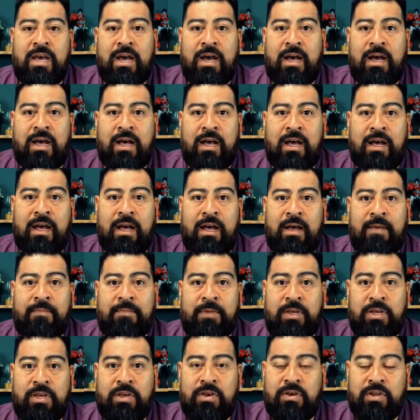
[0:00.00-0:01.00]

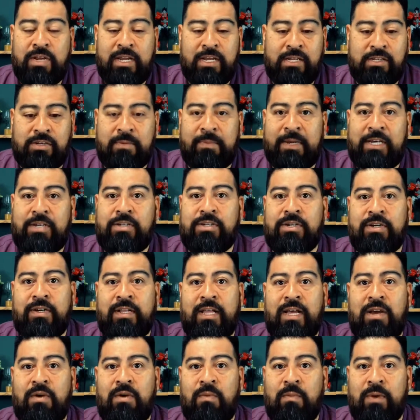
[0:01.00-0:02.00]
You need to make sure
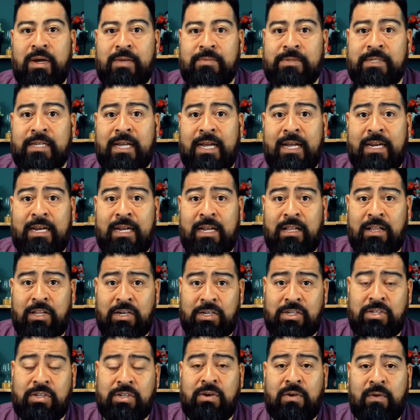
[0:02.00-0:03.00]
that your website
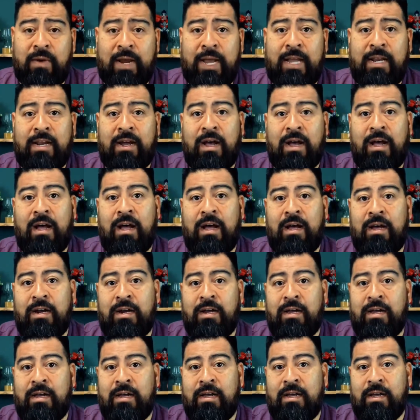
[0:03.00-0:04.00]
looks great on
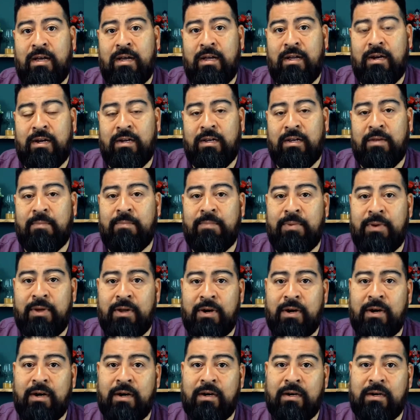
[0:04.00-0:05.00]
a
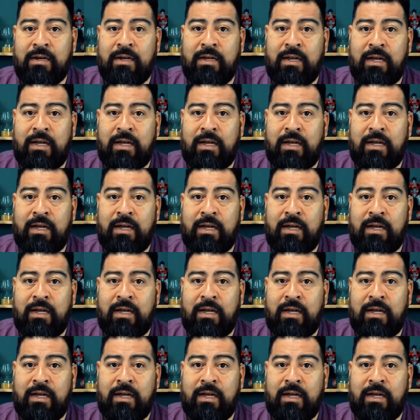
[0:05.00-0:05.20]
computer,